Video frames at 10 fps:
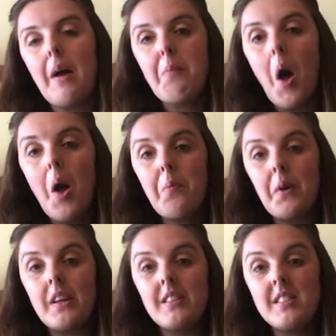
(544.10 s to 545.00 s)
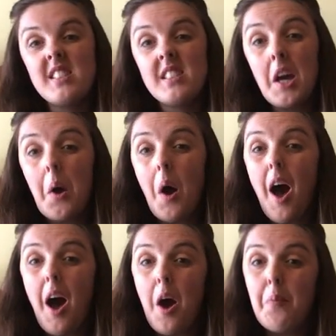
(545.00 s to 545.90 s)
that purpose
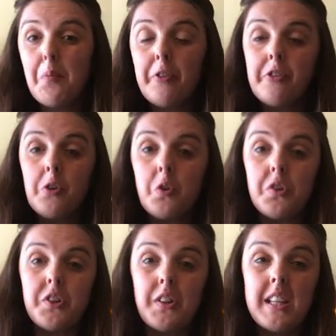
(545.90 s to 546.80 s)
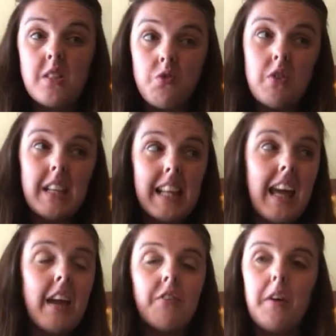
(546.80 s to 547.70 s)
before. So this really
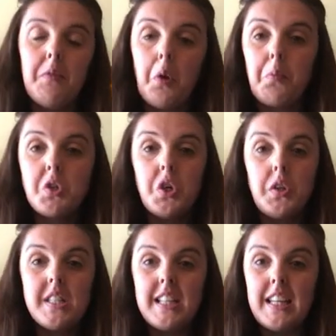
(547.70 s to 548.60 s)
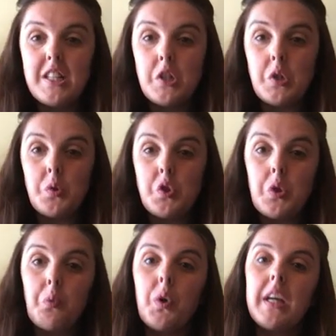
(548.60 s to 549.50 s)
gave him the opportunity to
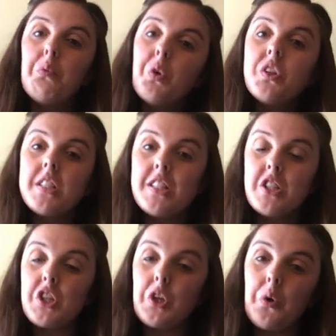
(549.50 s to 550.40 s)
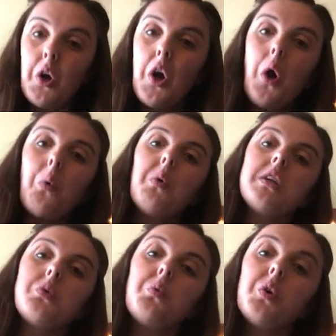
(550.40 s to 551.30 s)
do what he wanted to do,
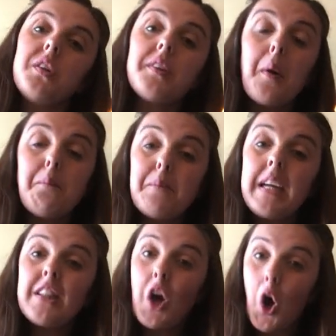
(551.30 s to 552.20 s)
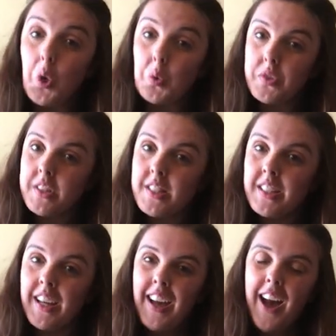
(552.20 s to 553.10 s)
which was be the host
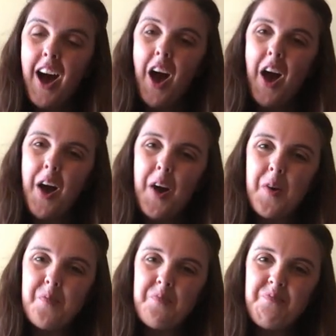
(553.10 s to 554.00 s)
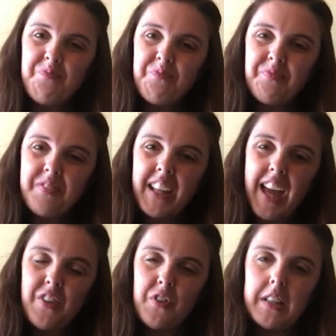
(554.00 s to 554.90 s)

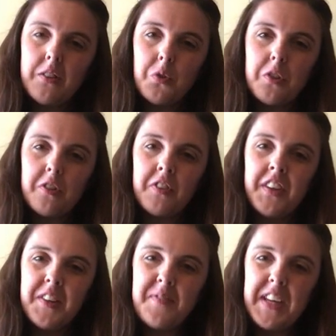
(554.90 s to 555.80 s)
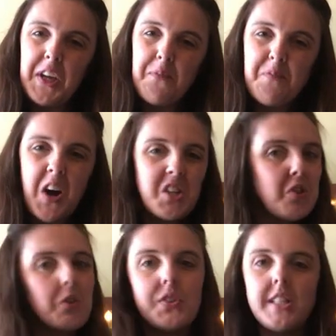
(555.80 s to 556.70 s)
and really sort of be
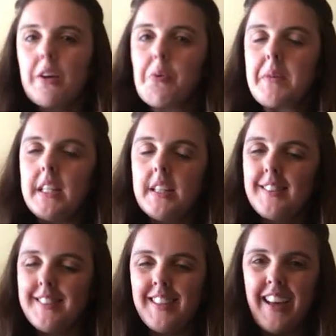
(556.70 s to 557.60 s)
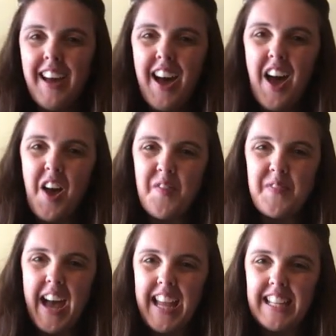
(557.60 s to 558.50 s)
master of ceremonies
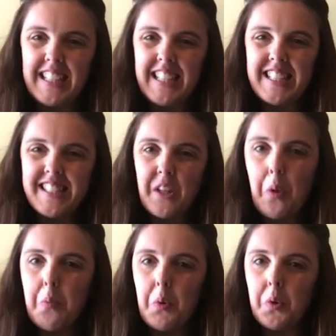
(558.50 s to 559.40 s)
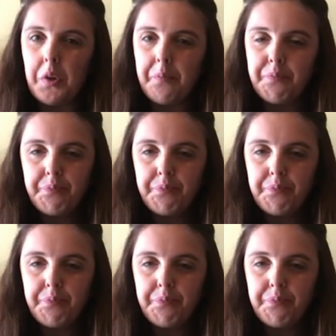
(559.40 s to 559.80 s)
in Selborne.